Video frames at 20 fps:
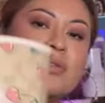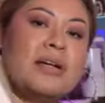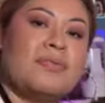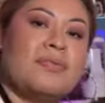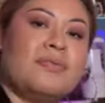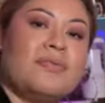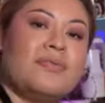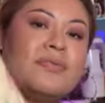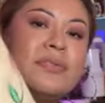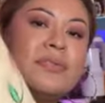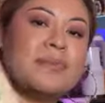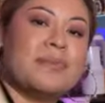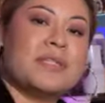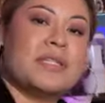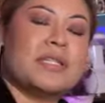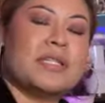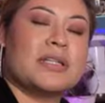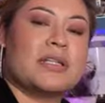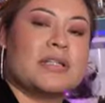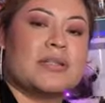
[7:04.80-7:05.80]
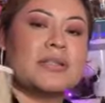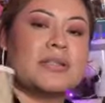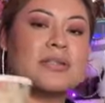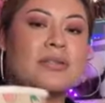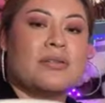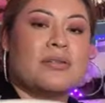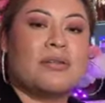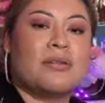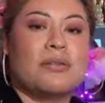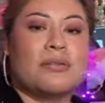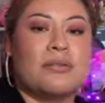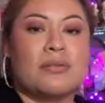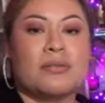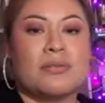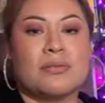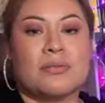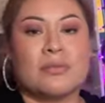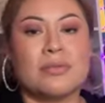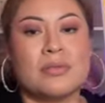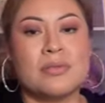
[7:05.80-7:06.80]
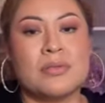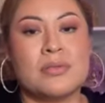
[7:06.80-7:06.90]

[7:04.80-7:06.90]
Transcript: how flimsy it is, girl.